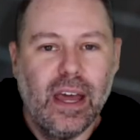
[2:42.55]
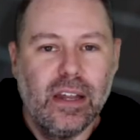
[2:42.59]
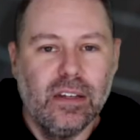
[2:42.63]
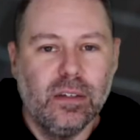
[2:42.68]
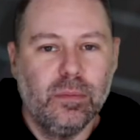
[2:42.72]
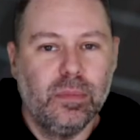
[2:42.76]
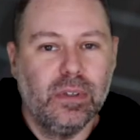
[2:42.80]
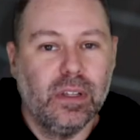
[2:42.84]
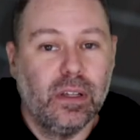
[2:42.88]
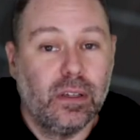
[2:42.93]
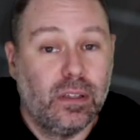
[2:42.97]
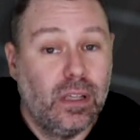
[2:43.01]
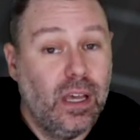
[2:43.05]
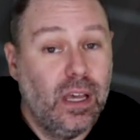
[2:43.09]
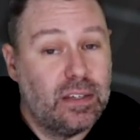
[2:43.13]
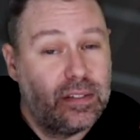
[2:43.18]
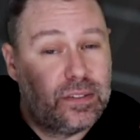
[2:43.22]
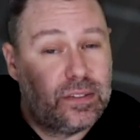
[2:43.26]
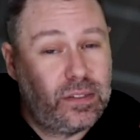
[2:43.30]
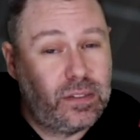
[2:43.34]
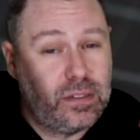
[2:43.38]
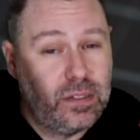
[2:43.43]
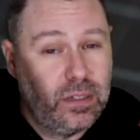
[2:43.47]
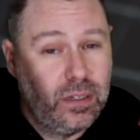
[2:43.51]
And you'd be like,
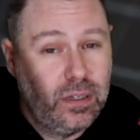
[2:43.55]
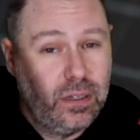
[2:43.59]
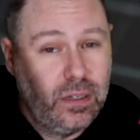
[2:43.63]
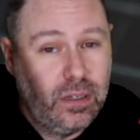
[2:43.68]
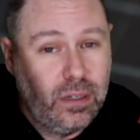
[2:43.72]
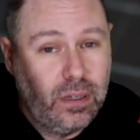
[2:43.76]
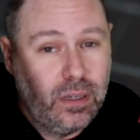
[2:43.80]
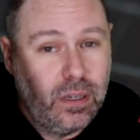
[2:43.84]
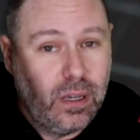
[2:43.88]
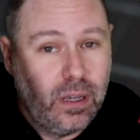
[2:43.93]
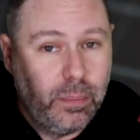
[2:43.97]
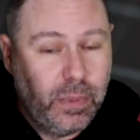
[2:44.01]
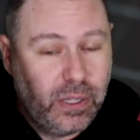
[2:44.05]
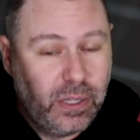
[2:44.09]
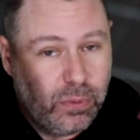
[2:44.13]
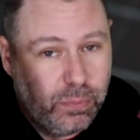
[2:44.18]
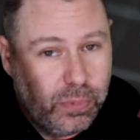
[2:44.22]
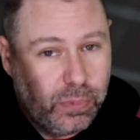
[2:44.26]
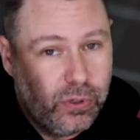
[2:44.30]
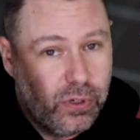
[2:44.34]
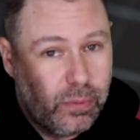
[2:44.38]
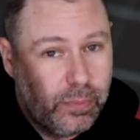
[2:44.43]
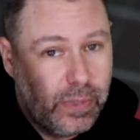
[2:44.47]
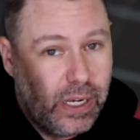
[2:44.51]
yes, about to
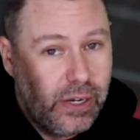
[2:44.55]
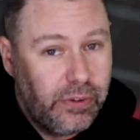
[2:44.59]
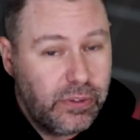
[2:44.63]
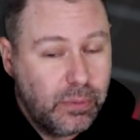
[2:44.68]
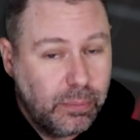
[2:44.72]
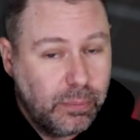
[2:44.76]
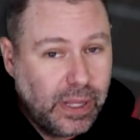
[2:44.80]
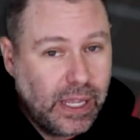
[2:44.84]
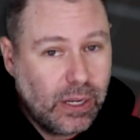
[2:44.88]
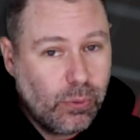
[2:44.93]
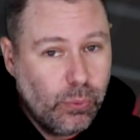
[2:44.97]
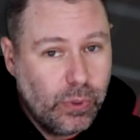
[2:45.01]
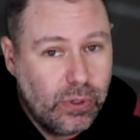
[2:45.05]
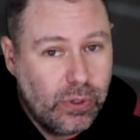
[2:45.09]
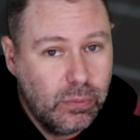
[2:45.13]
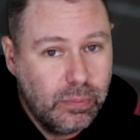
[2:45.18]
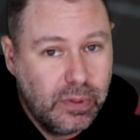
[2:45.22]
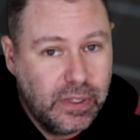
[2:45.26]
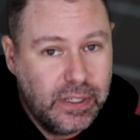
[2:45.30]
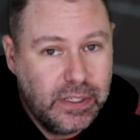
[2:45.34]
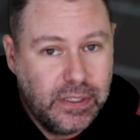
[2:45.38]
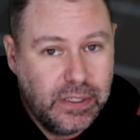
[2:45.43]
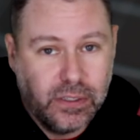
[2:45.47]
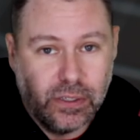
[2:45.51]
blow your mind with the Black Widow
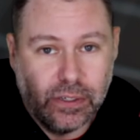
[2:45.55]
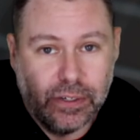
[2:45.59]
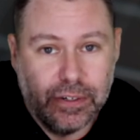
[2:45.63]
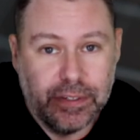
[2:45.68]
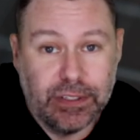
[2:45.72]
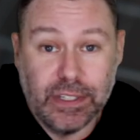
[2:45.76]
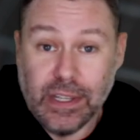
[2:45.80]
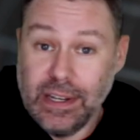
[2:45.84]
playing cards.